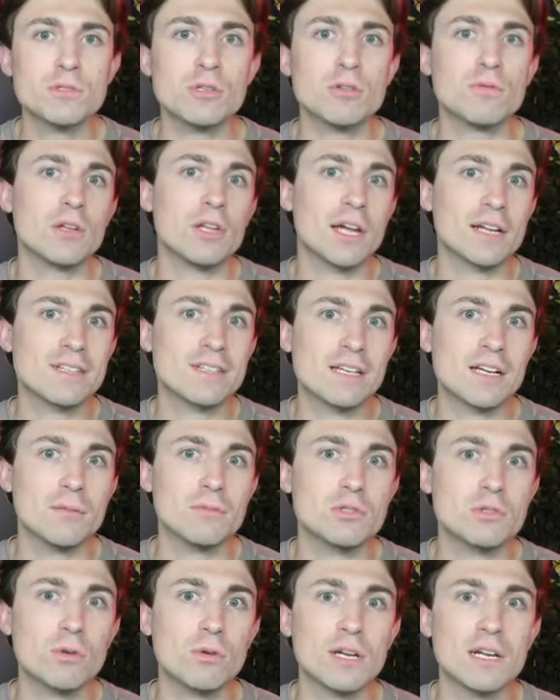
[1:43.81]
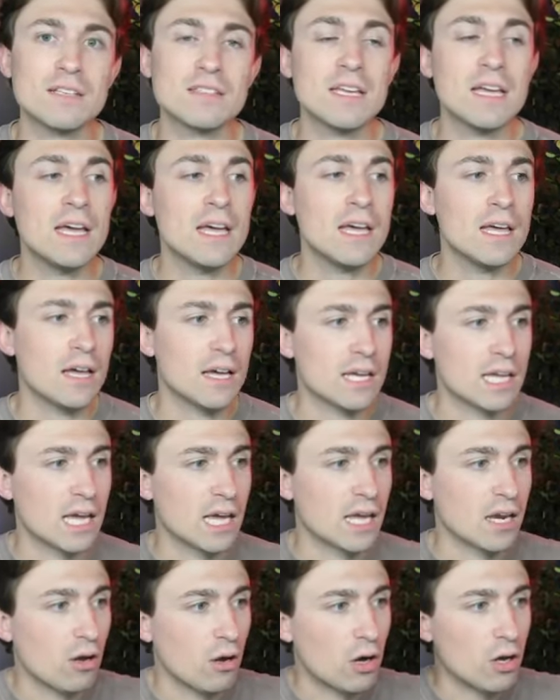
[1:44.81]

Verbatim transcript: So if you'd like to come join us, again,